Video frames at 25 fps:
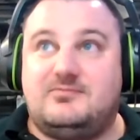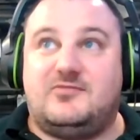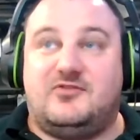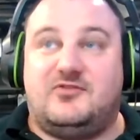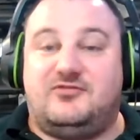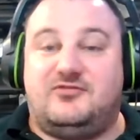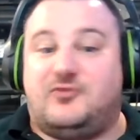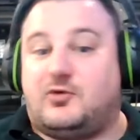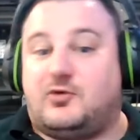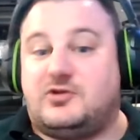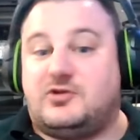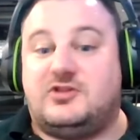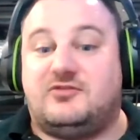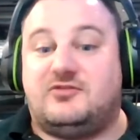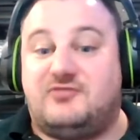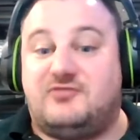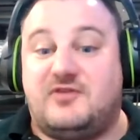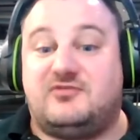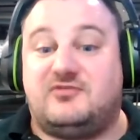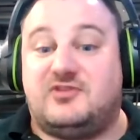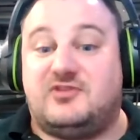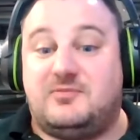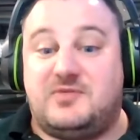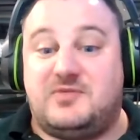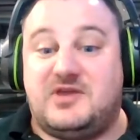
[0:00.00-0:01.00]
forty to
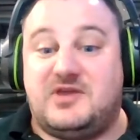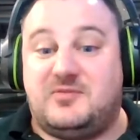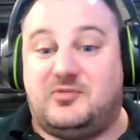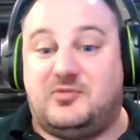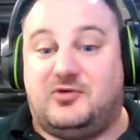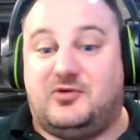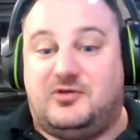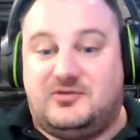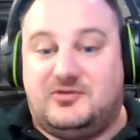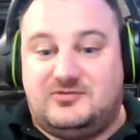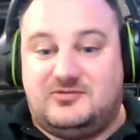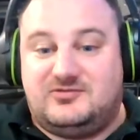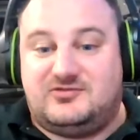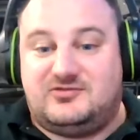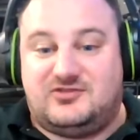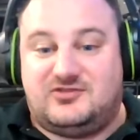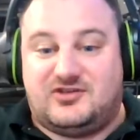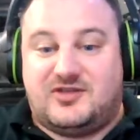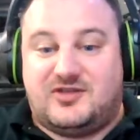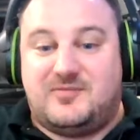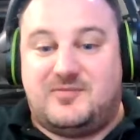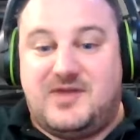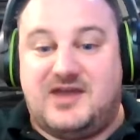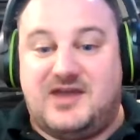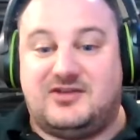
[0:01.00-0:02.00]
fifty people to
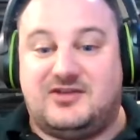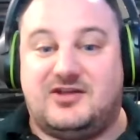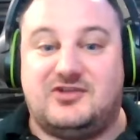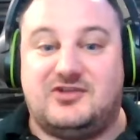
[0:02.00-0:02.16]
command yeah.